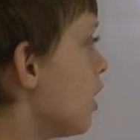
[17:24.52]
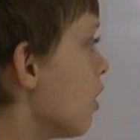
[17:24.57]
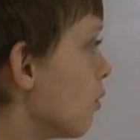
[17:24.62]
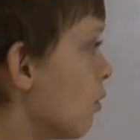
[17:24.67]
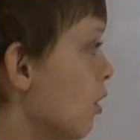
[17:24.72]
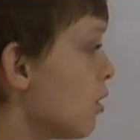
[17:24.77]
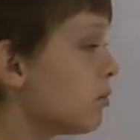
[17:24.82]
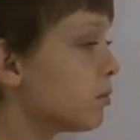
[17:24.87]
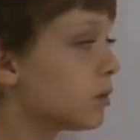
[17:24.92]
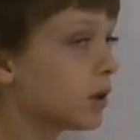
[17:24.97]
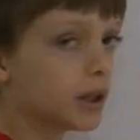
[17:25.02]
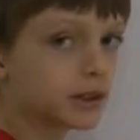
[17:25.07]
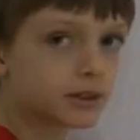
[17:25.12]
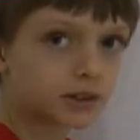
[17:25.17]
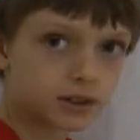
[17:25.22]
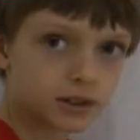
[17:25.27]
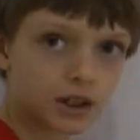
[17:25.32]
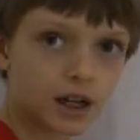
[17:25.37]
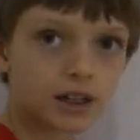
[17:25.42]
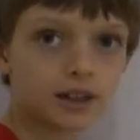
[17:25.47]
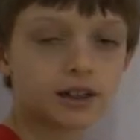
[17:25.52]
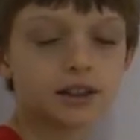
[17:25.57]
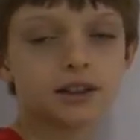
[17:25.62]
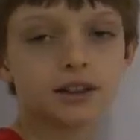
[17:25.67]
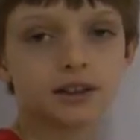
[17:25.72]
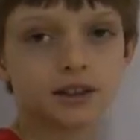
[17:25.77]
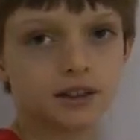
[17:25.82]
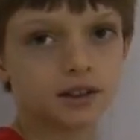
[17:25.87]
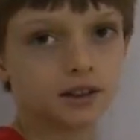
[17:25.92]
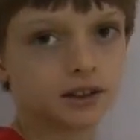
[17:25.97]
1 plus 9
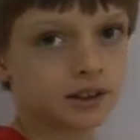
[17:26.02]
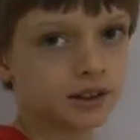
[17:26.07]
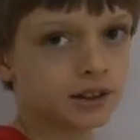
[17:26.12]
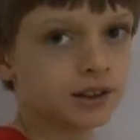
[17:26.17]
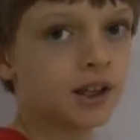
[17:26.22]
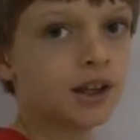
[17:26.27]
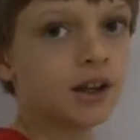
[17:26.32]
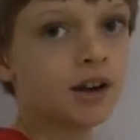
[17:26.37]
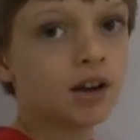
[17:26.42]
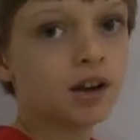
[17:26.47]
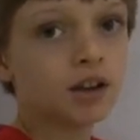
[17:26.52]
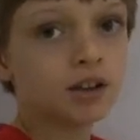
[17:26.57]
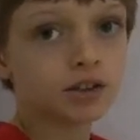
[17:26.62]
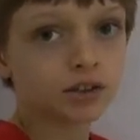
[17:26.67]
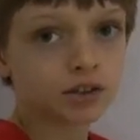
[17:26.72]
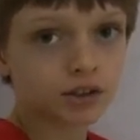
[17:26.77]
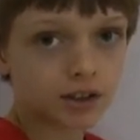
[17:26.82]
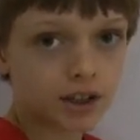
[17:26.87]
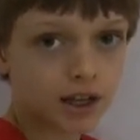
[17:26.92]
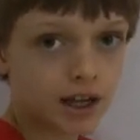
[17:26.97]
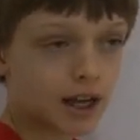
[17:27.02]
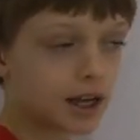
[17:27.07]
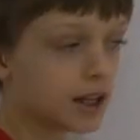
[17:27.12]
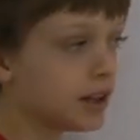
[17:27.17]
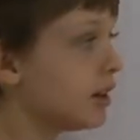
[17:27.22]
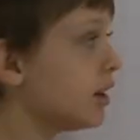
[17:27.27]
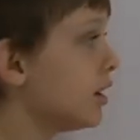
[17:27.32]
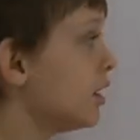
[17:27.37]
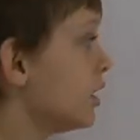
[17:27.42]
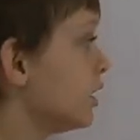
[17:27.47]
is
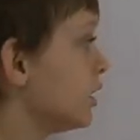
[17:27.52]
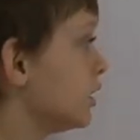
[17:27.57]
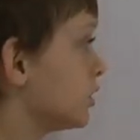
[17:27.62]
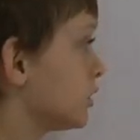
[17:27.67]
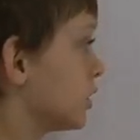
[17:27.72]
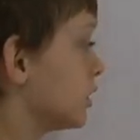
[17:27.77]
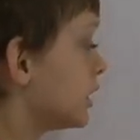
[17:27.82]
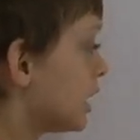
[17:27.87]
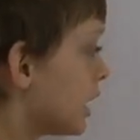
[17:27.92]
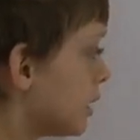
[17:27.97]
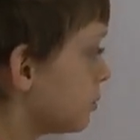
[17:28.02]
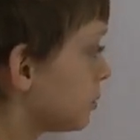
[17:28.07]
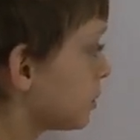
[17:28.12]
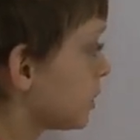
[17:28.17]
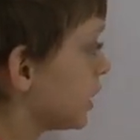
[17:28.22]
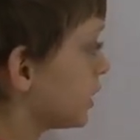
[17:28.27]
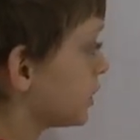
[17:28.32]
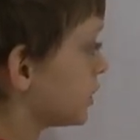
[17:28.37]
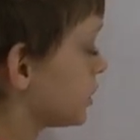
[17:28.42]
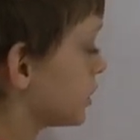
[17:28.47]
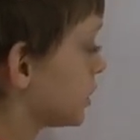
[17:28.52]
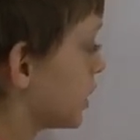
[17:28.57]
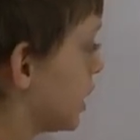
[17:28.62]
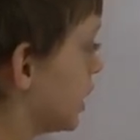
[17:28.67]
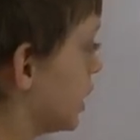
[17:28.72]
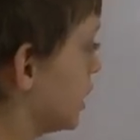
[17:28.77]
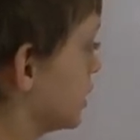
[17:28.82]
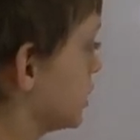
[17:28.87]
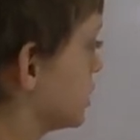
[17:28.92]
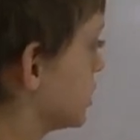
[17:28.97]
10, so 10 plus
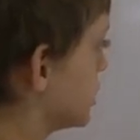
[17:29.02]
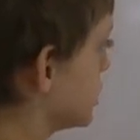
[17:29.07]
9